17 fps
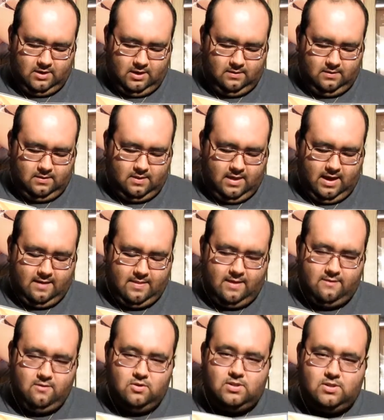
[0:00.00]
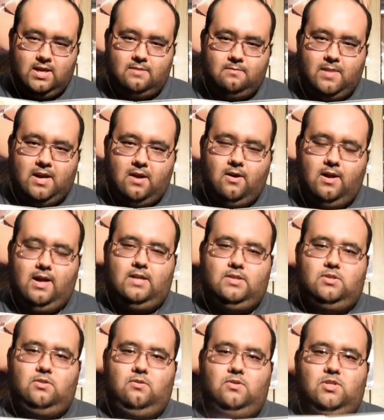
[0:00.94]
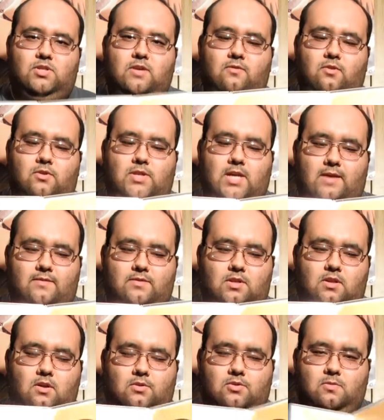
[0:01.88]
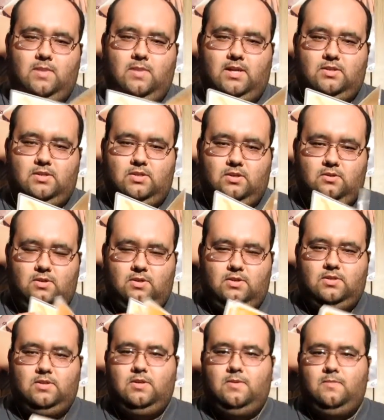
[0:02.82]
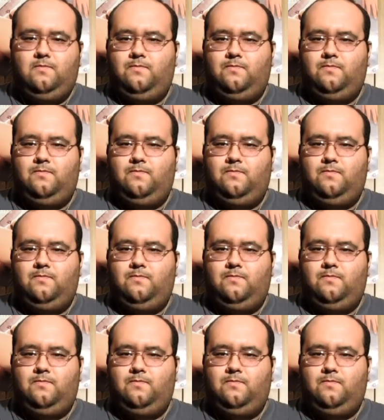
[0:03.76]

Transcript: done that. They've used that Baragon suit several times in the Ultraman series.